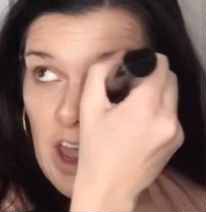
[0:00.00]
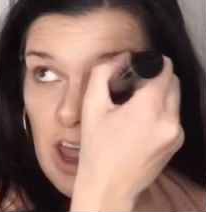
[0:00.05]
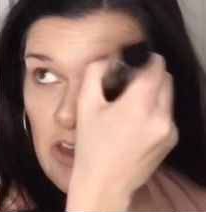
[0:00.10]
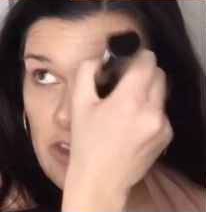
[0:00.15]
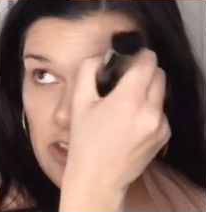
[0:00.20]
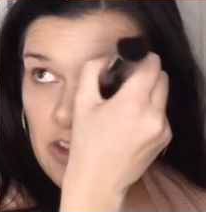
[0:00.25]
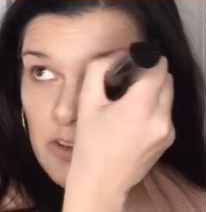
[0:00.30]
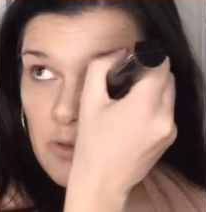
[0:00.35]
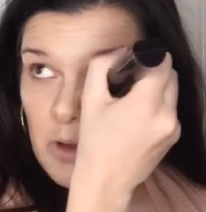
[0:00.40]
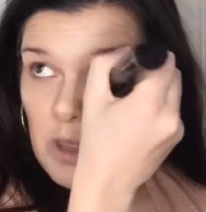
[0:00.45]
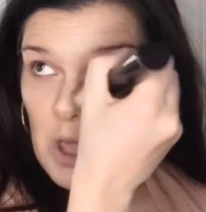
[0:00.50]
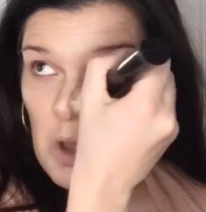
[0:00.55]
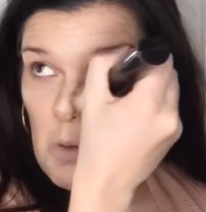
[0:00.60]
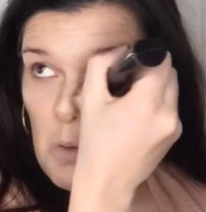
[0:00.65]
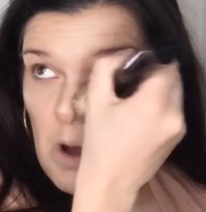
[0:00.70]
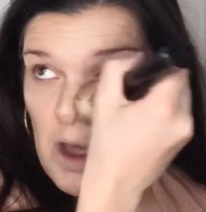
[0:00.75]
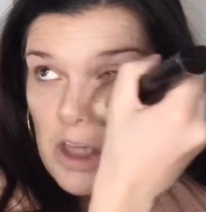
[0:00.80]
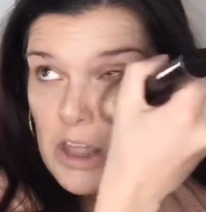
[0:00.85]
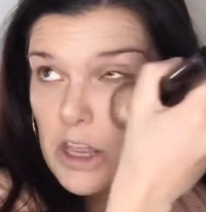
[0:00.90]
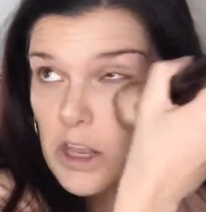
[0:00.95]
And that's what you
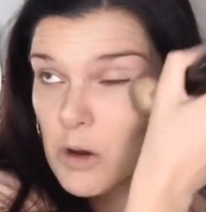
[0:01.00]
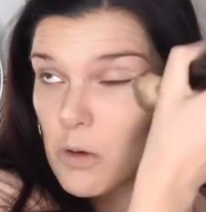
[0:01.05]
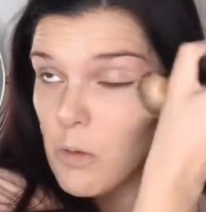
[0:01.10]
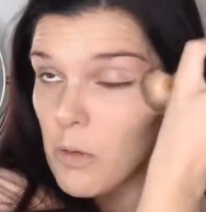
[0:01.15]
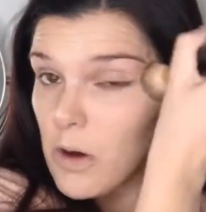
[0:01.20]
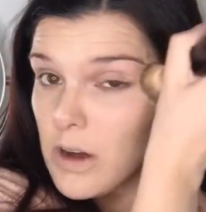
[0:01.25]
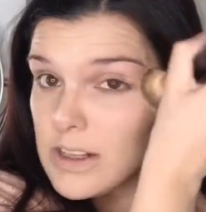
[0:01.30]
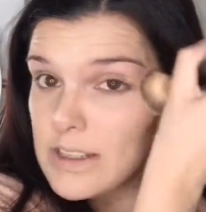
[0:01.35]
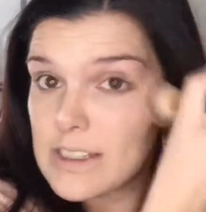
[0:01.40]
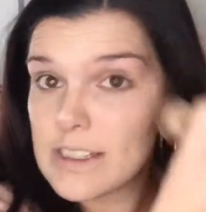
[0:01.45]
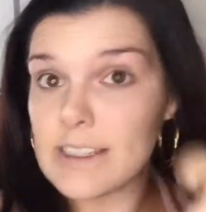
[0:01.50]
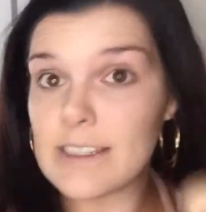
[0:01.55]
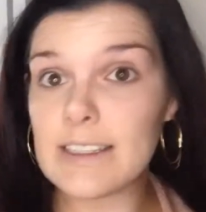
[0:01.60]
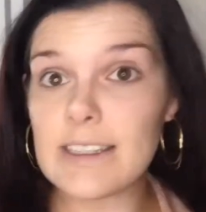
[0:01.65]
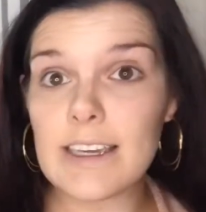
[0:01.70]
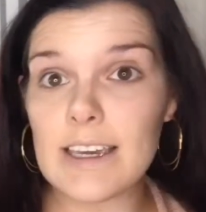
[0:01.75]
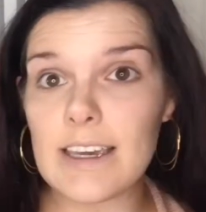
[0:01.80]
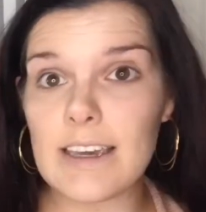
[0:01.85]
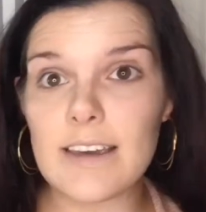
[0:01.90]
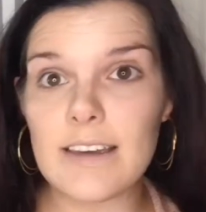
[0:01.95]
want. You don't want to
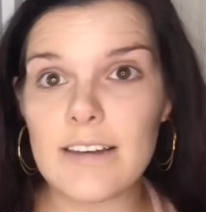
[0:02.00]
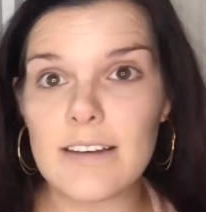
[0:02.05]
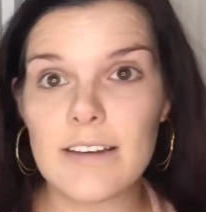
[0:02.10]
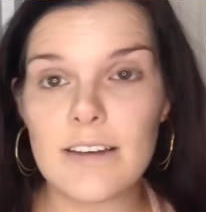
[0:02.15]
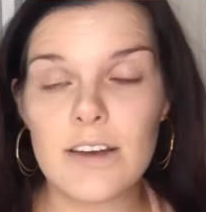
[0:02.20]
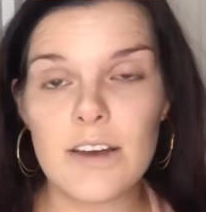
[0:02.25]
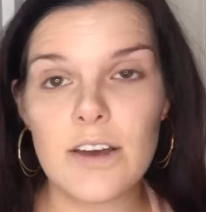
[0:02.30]
see